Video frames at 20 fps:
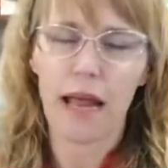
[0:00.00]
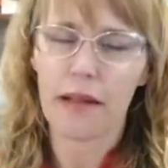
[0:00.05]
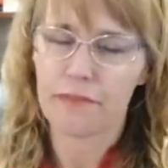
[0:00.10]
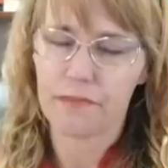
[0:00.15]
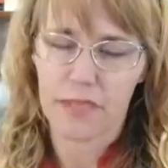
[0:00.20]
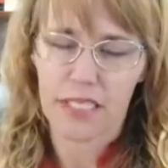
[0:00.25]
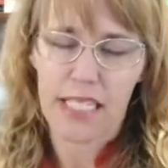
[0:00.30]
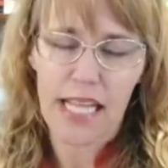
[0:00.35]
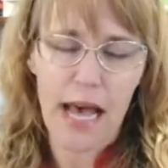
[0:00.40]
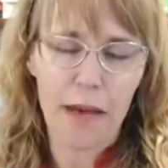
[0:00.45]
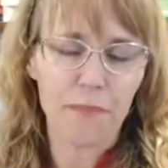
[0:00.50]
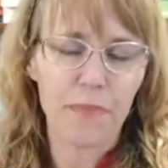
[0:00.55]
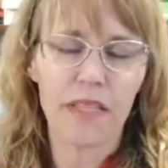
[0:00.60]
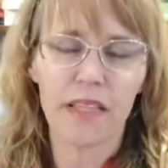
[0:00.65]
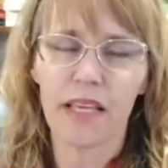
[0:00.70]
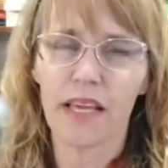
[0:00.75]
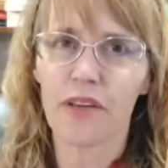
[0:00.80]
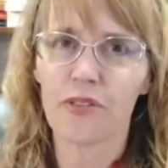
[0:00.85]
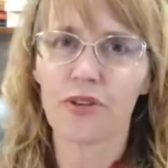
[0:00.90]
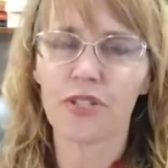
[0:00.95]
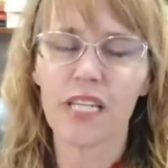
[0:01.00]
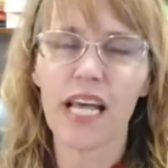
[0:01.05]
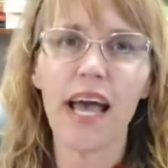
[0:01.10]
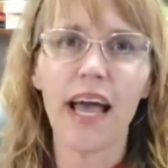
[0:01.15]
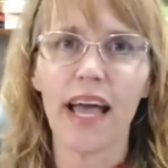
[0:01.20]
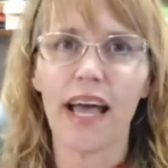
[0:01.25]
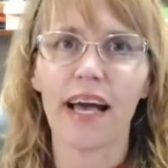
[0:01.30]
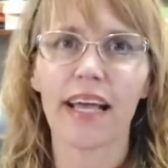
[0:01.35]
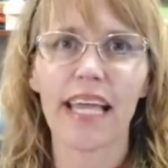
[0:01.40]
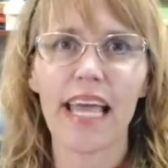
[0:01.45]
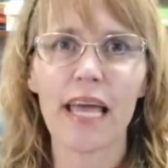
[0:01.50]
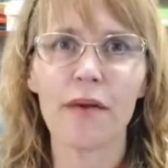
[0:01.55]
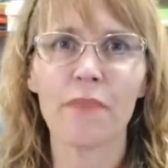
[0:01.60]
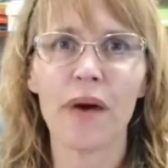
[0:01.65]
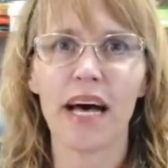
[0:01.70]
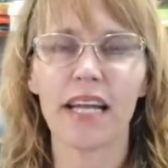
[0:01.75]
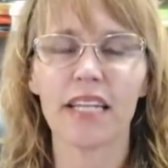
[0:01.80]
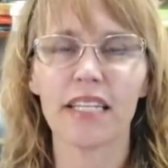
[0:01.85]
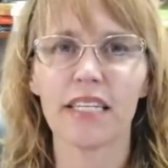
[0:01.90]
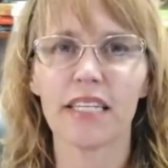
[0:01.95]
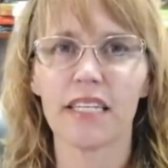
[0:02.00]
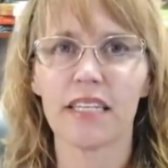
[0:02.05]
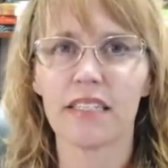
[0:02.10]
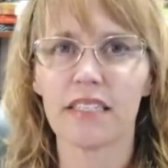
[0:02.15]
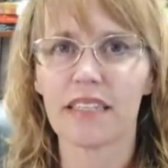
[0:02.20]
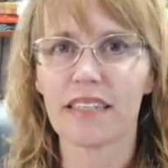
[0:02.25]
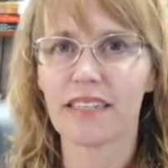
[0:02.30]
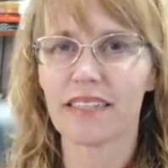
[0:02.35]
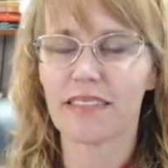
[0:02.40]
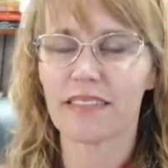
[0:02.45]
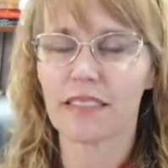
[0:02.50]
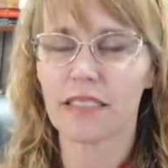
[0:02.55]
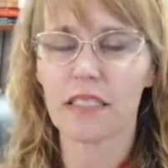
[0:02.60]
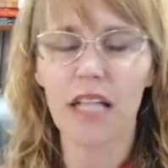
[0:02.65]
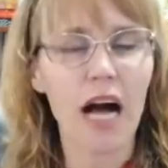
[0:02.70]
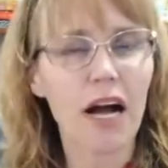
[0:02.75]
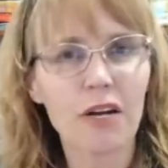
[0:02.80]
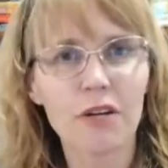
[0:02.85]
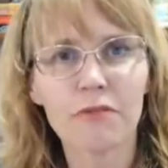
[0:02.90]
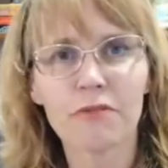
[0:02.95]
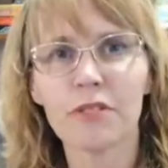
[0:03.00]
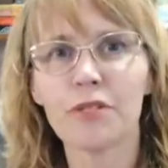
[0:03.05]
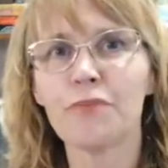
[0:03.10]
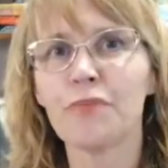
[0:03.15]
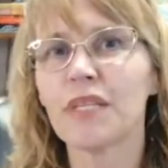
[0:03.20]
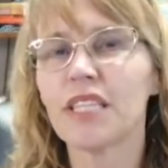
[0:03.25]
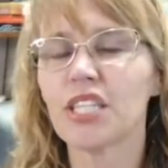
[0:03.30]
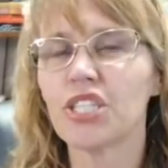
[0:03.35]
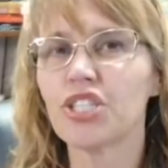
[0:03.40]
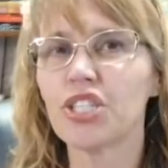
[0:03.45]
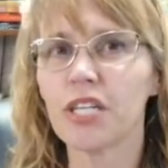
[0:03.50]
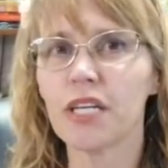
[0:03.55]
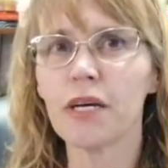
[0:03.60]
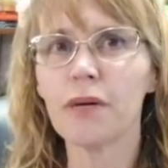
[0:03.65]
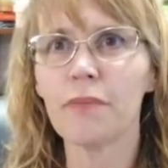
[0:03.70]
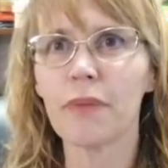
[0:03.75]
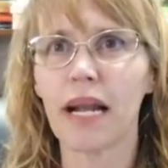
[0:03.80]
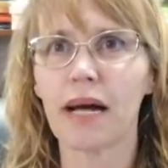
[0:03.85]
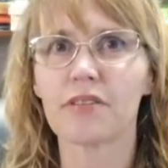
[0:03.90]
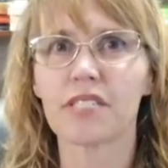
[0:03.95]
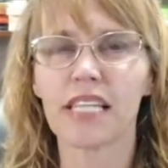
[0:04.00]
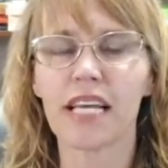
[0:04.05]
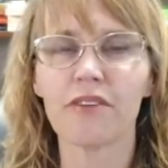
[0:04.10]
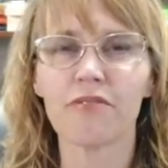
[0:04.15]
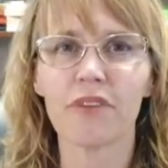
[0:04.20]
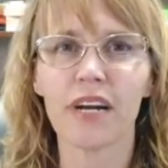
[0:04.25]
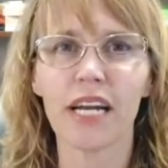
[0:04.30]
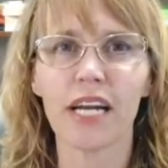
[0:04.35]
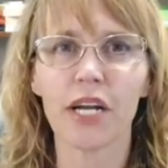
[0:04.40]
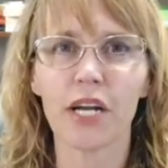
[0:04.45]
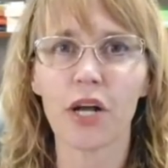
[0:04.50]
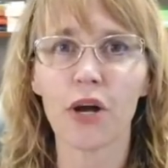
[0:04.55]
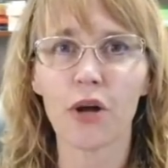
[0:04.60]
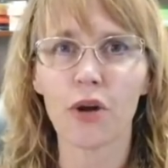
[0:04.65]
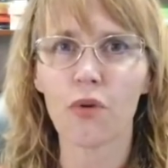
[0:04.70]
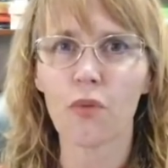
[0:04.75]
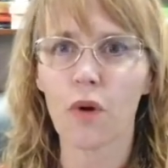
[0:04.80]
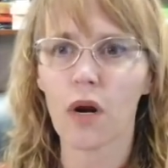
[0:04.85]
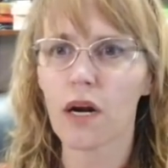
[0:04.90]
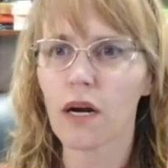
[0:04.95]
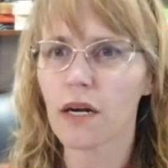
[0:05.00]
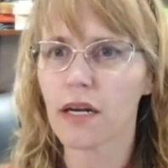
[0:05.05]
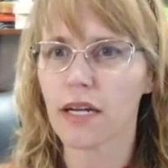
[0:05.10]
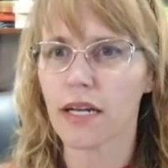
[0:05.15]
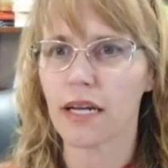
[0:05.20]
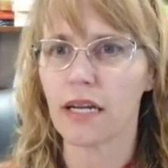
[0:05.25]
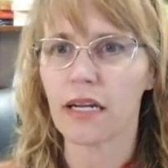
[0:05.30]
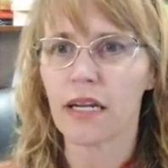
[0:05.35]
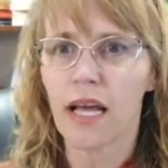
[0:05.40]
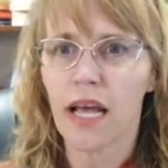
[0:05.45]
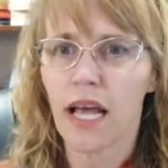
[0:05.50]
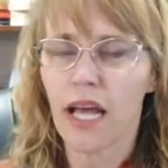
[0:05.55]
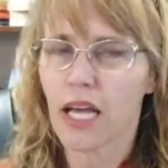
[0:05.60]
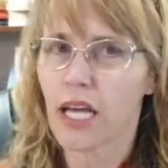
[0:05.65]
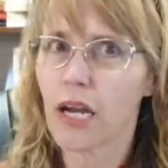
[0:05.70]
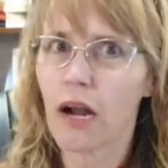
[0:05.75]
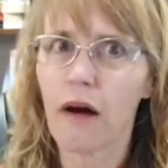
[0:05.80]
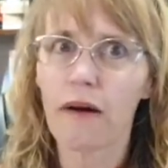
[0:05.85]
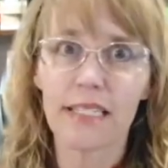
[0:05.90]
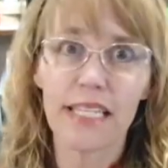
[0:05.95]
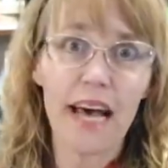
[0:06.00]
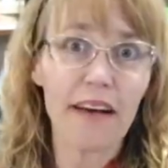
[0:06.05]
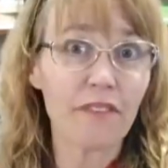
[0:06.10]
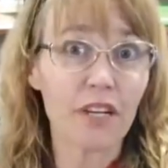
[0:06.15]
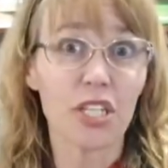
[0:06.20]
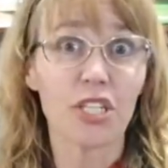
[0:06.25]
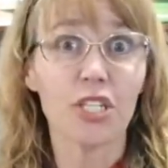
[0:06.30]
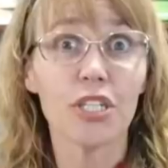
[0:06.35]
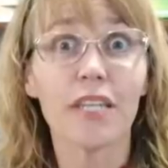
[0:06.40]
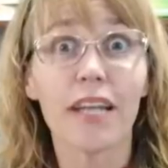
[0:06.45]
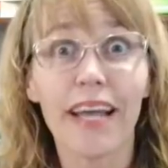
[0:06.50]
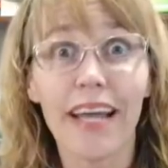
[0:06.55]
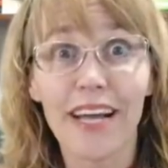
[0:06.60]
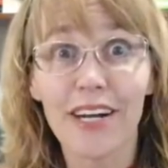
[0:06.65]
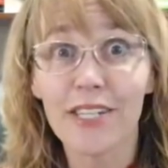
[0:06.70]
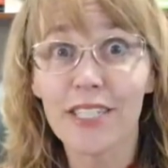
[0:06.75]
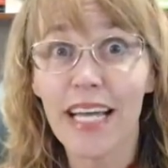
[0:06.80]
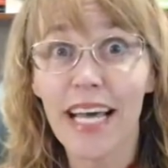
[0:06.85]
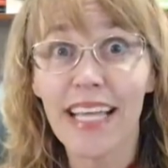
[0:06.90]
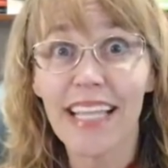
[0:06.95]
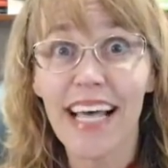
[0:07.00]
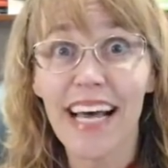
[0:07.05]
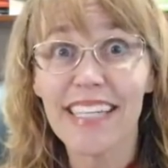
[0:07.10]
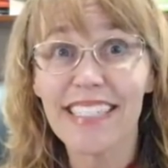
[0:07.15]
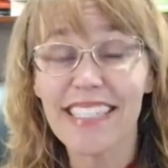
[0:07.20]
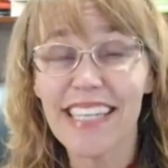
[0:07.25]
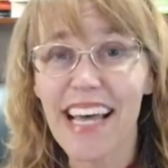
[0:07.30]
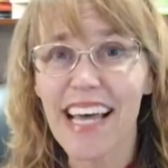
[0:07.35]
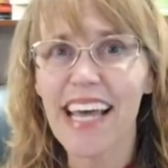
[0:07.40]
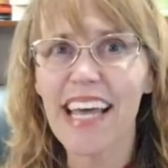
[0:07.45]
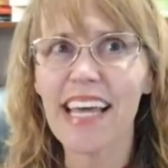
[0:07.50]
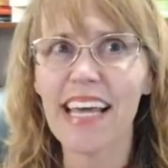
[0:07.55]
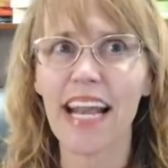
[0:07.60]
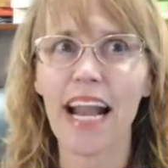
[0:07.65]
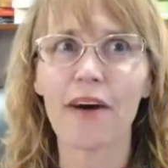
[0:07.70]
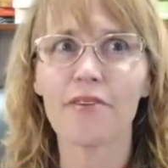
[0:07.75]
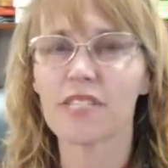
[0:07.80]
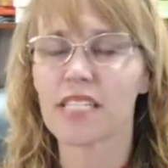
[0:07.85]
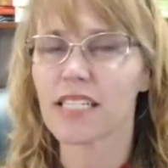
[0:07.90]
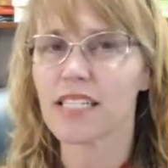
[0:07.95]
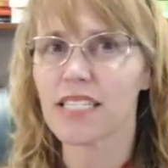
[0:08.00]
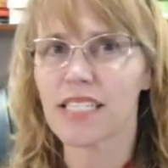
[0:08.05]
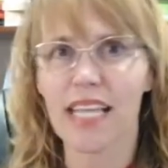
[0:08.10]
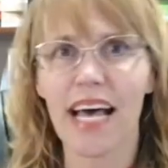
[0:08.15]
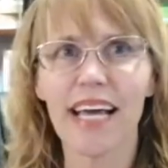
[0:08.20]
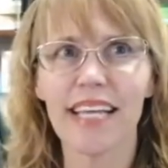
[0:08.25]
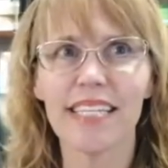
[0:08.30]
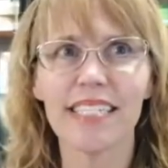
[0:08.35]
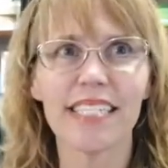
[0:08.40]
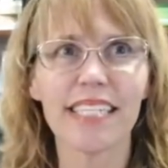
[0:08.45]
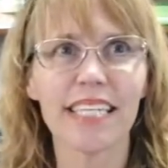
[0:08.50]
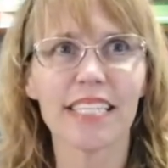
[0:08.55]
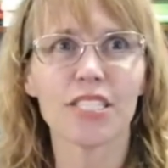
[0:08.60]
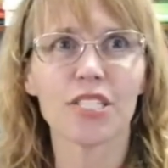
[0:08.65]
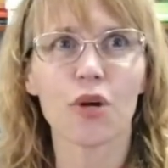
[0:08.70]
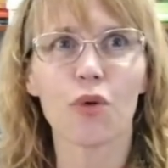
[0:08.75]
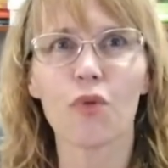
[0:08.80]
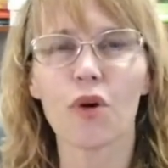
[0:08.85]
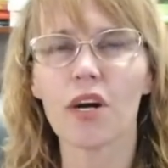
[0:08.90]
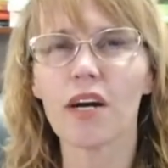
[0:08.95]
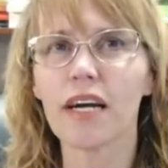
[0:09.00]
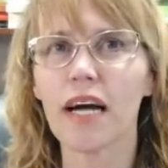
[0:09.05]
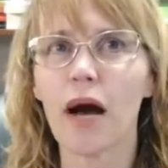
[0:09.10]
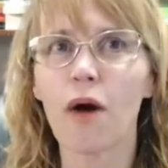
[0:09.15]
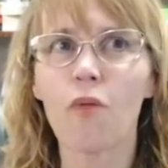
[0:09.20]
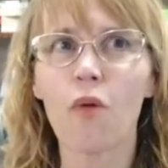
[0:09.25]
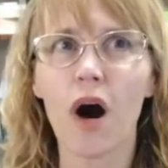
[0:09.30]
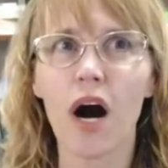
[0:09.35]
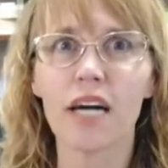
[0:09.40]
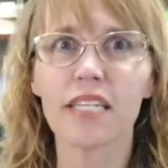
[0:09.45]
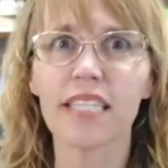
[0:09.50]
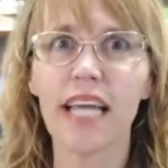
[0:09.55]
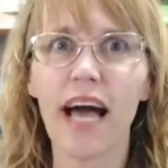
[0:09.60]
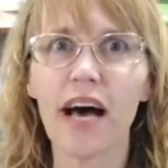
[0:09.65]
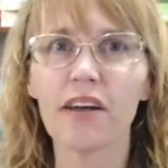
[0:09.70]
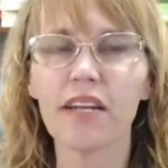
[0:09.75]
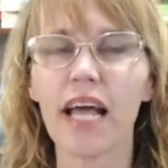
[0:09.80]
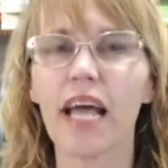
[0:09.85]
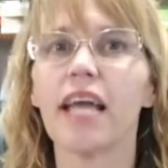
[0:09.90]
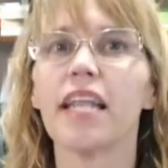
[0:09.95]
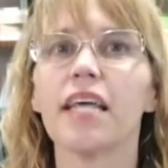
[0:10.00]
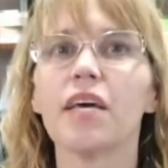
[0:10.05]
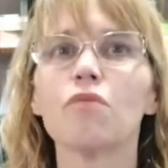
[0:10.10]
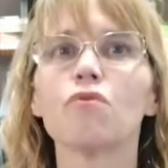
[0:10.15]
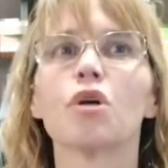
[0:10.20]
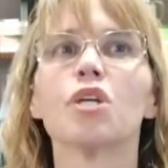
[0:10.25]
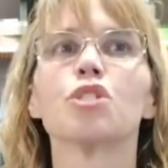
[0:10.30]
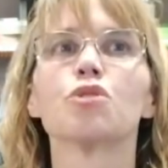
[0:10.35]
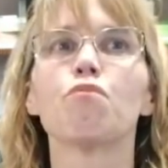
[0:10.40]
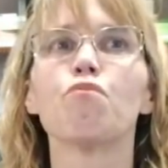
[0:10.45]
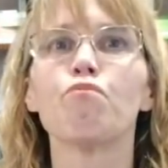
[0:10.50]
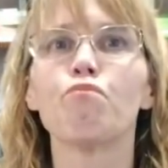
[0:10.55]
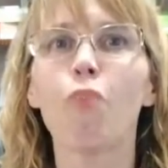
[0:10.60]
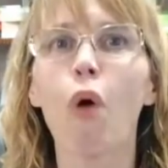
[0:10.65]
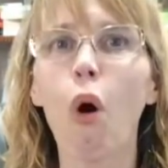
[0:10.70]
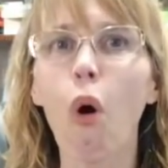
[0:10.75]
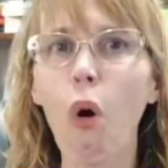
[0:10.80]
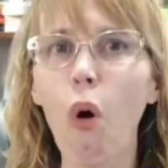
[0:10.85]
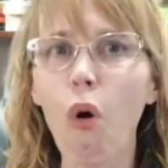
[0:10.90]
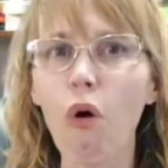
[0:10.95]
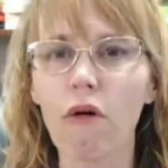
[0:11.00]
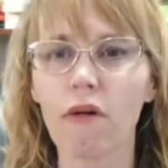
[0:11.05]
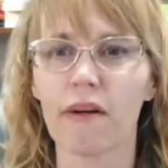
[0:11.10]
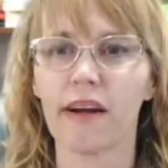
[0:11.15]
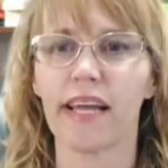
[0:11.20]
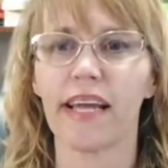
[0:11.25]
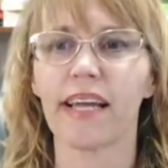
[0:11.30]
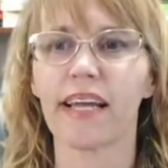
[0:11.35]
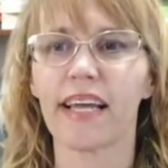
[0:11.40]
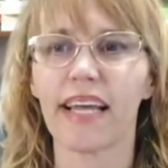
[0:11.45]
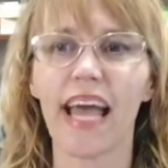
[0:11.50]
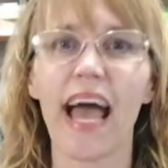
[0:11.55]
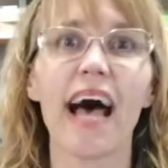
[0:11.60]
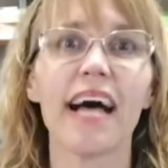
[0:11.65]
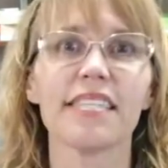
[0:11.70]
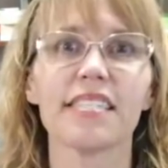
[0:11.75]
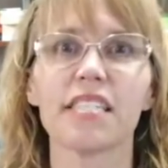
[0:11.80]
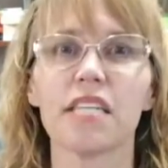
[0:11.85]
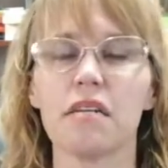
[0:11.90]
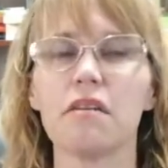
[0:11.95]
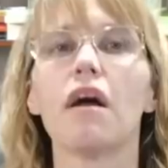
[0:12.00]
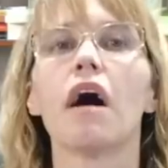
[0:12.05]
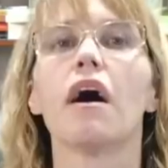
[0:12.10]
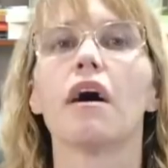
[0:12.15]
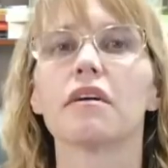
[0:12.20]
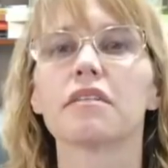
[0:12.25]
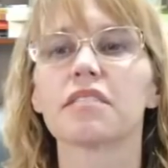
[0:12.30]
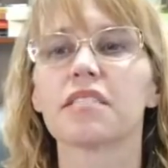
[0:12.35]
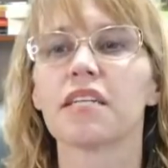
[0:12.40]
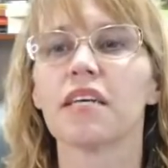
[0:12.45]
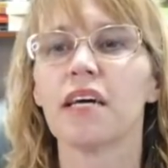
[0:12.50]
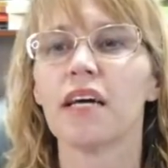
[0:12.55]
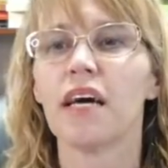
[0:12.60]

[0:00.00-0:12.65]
this happened the other day. I came out of the locker room at the gym and I was getting ready to go to work, and you know, I was having a good hair day that day and I was excited to get to work. I walked out and it was pouring cats and dogs,